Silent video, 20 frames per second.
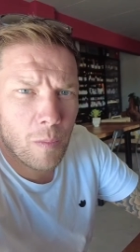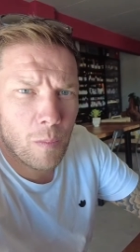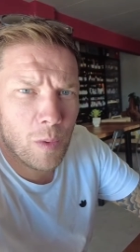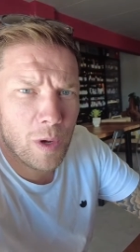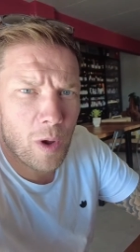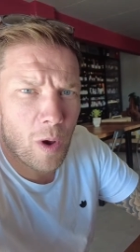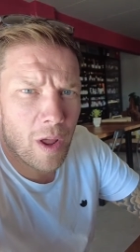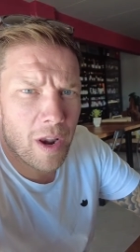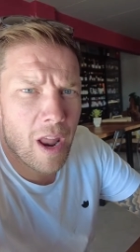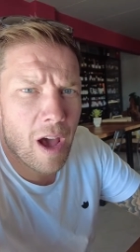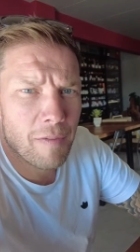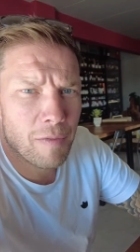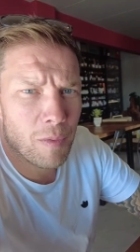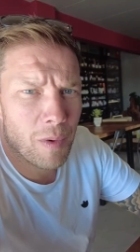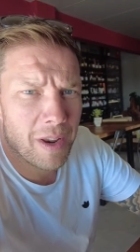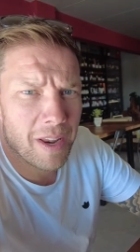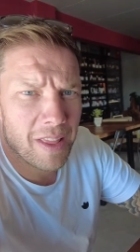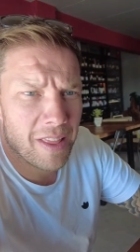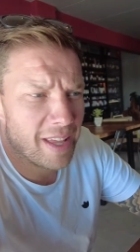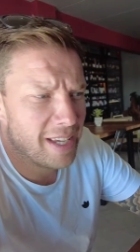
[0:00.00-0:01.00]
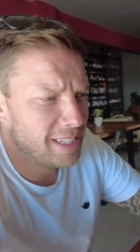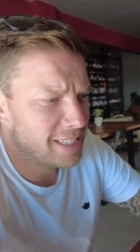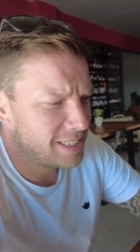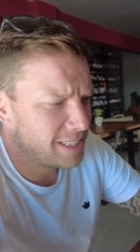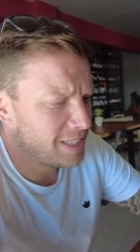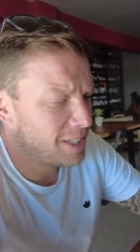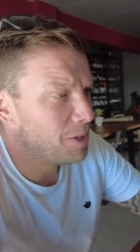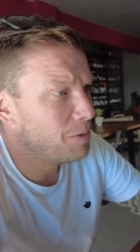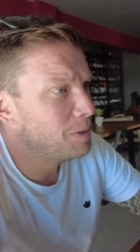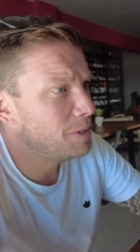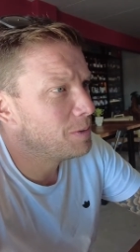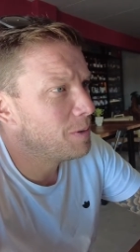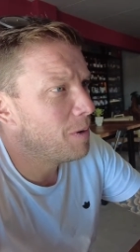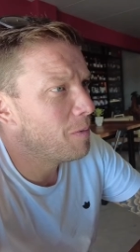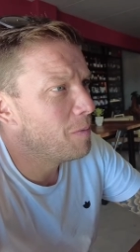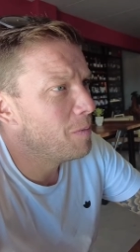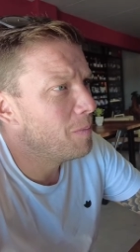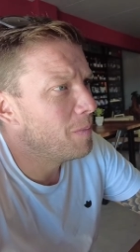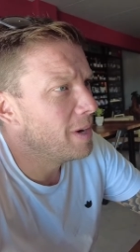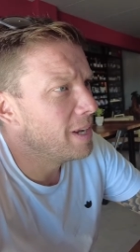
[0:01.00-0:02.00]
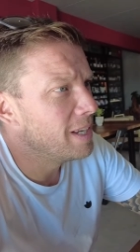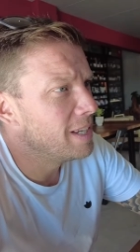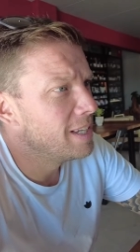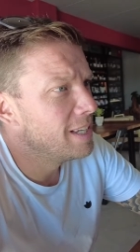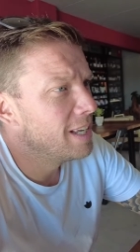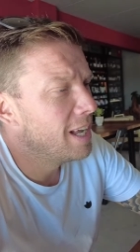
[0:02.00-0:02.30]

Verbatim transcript: we've got another one of these to do as well, haven't we?